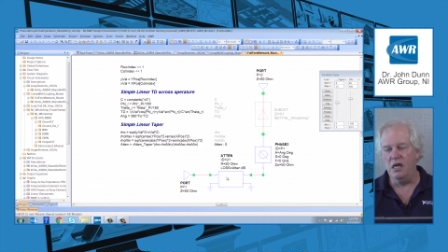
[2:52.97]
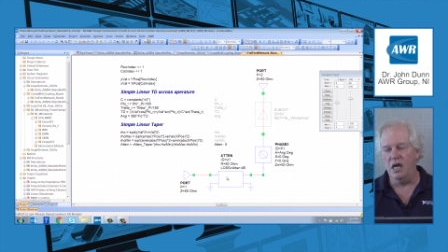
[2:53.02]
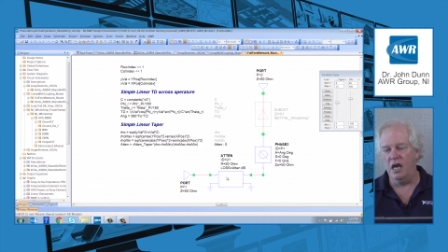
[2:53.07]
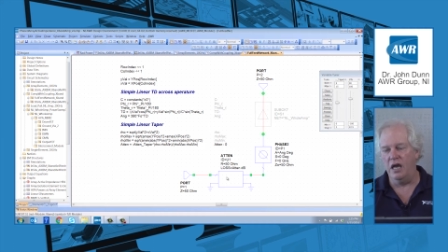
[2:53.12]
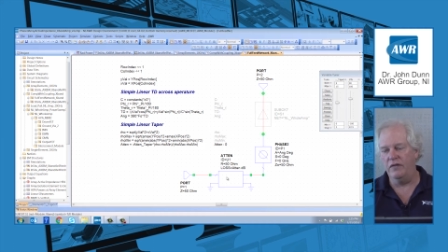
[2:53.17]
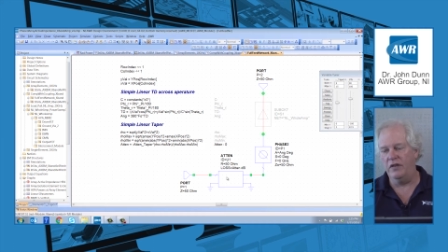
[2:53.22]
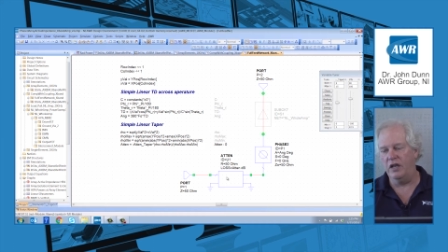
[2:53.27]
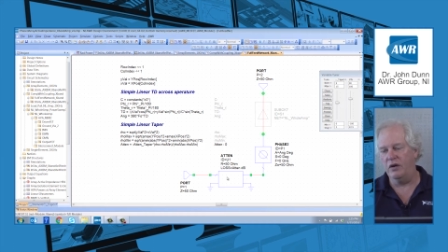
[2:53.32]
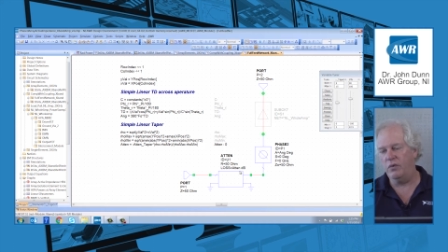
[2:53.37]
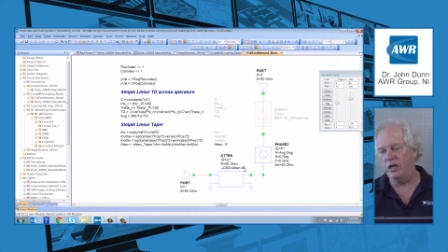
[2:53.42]

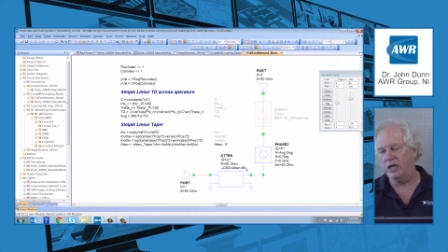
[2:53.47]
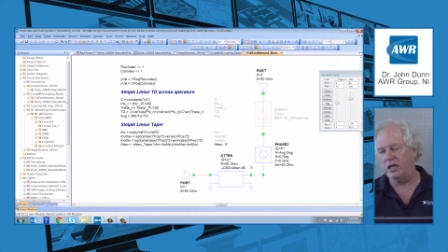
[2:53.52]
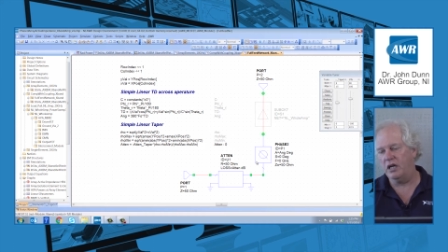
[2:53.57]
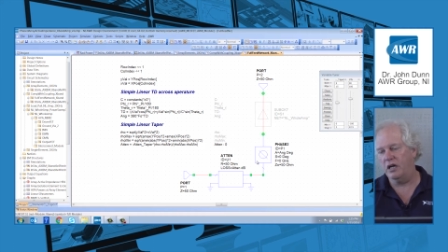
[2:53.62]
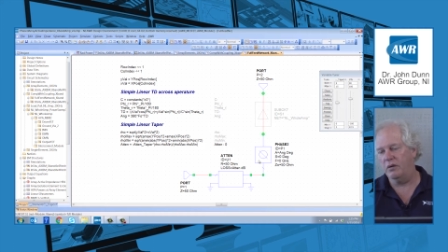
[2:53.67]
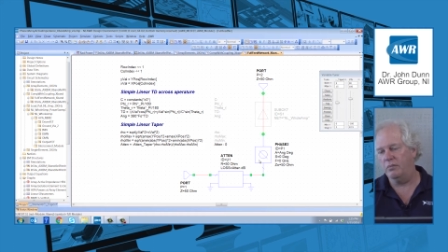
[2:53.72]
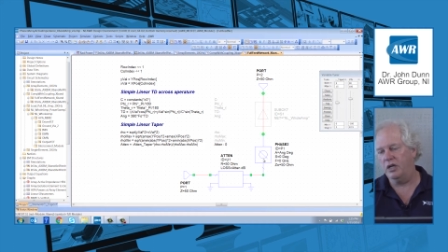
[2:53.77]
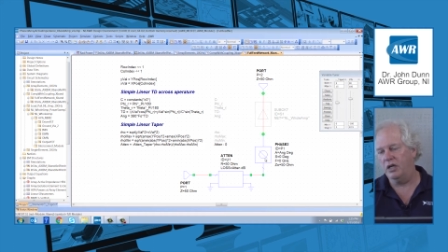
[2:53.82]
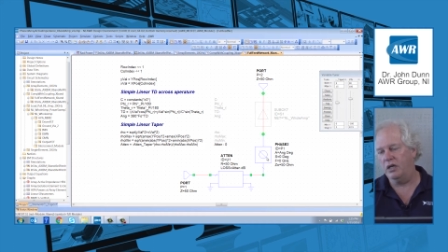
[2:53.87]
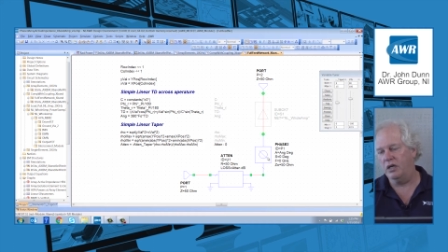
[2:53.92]
And then we
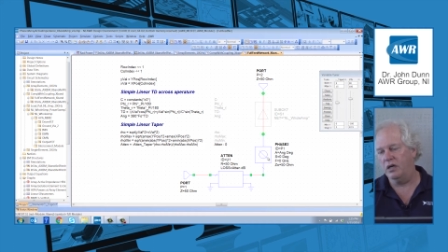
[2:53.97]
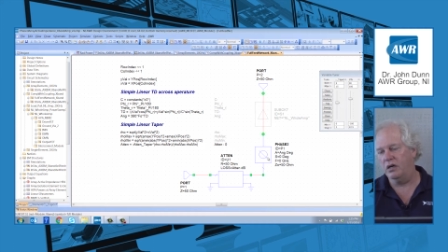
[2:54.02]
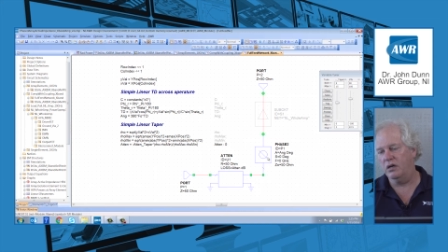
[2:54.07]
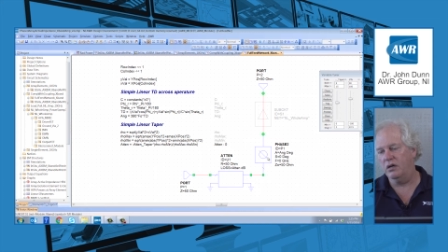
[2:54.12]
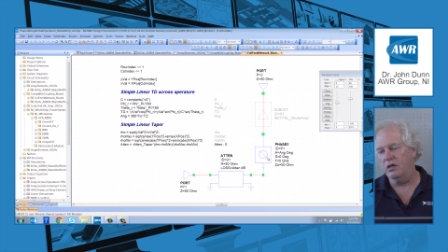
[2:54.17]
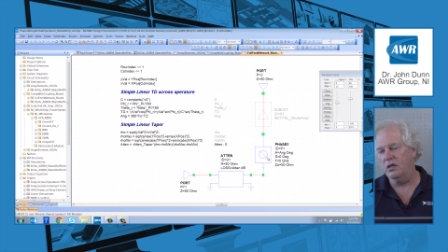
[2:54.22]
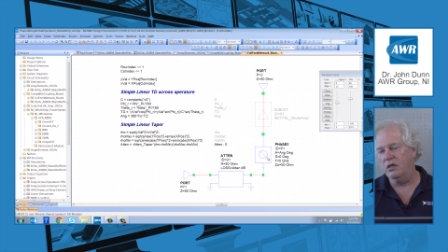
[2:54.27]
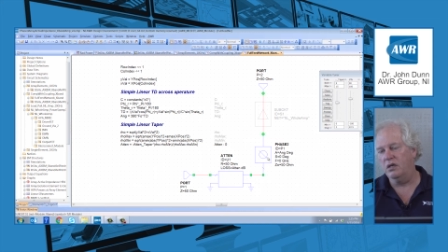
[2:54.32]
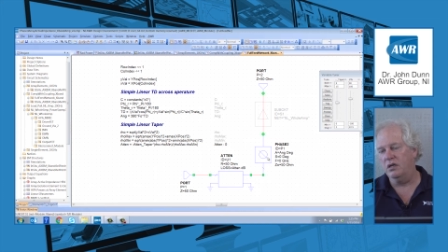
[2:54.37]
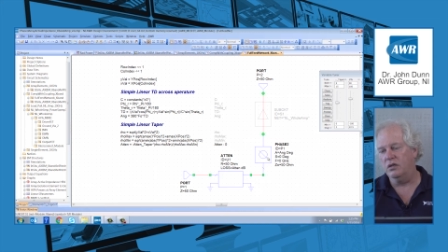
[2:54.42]
come
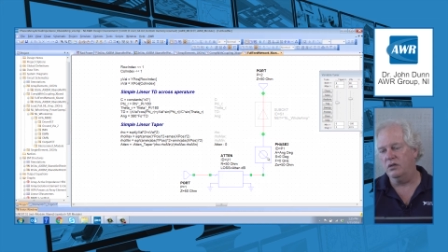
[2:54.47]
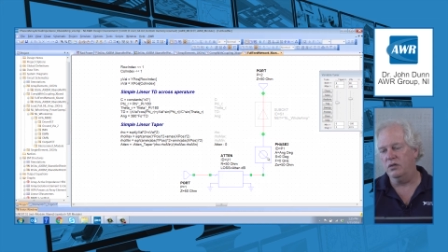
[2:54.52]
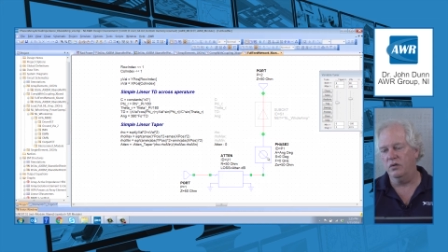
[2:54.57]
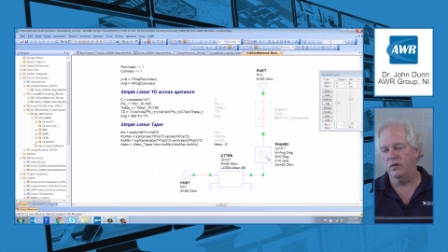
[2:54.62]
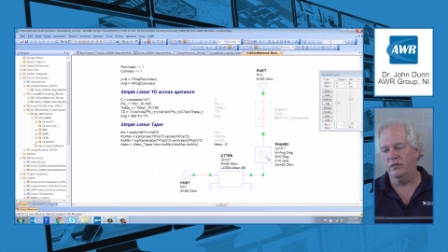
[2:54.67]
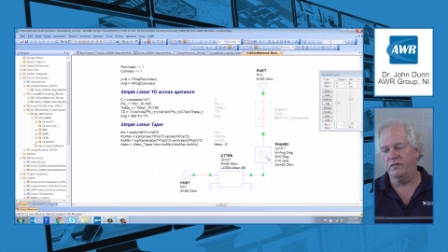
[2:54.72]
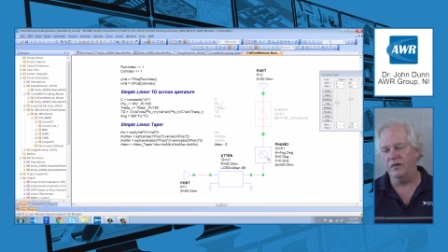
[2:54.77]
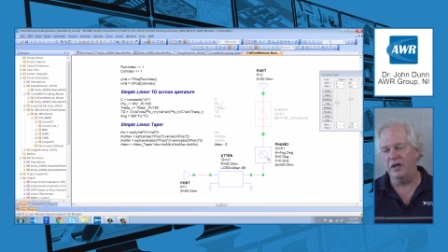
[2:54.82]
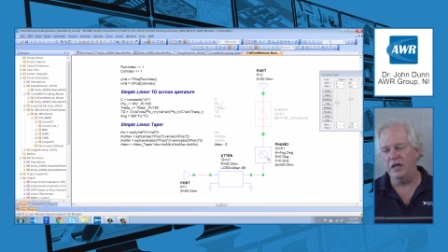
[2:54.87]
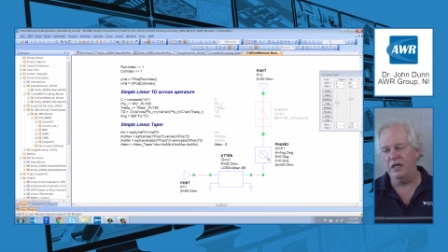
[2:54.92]
here to
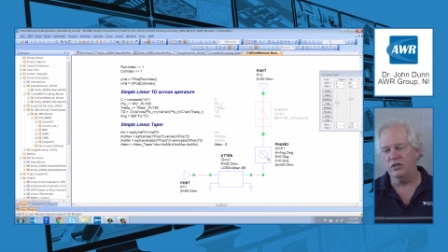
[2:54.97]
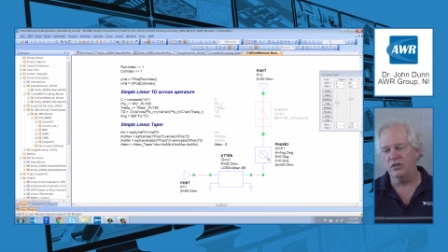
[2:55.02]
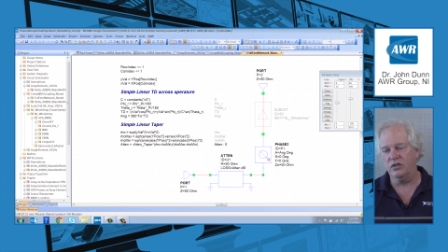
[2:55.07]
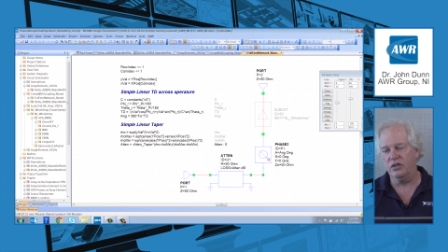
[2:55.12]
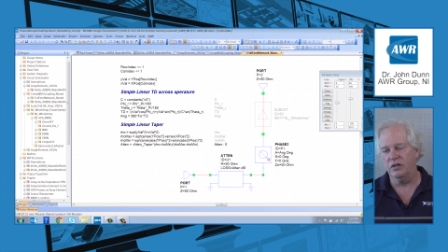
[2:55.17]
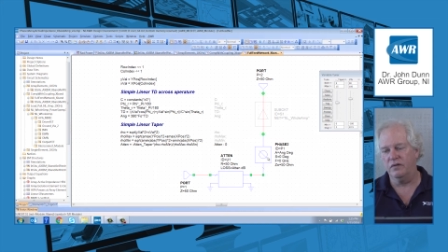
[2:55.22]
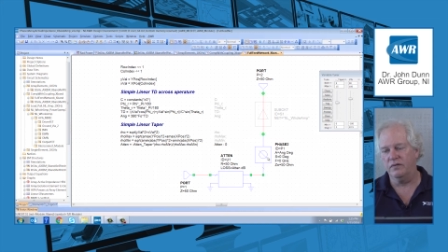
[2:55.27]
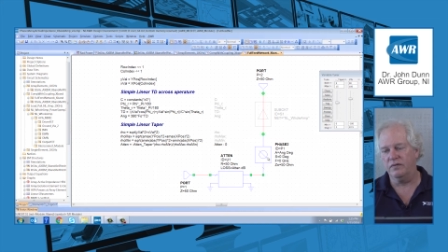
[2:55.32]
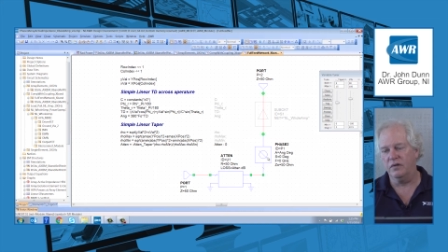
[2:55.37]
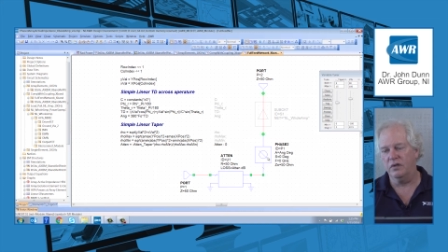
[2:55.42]
a phase
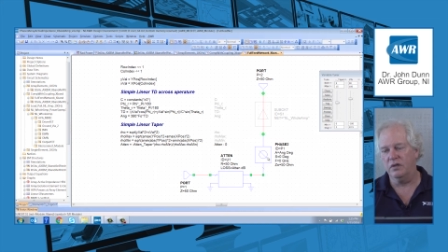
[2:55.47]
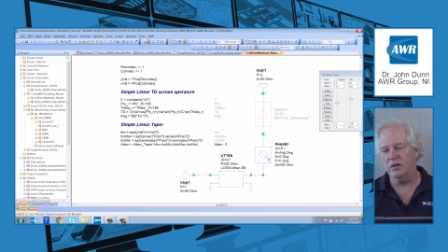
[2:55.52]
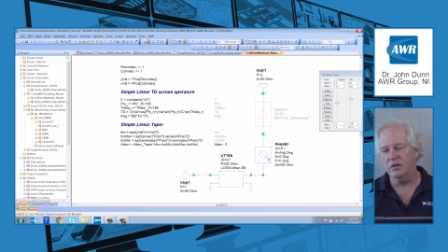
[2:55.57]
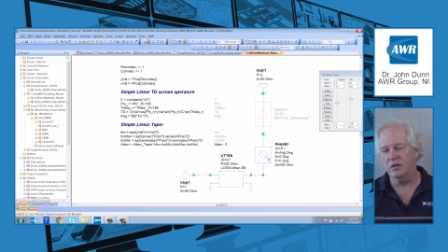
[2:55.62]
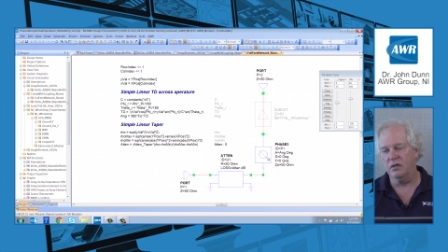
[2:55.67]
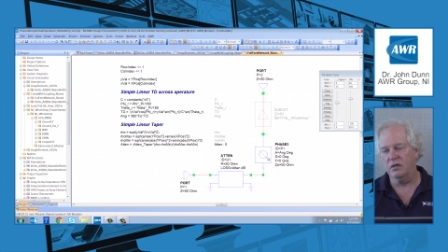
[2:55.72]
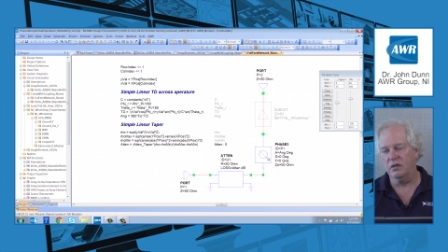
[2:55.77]
shifter,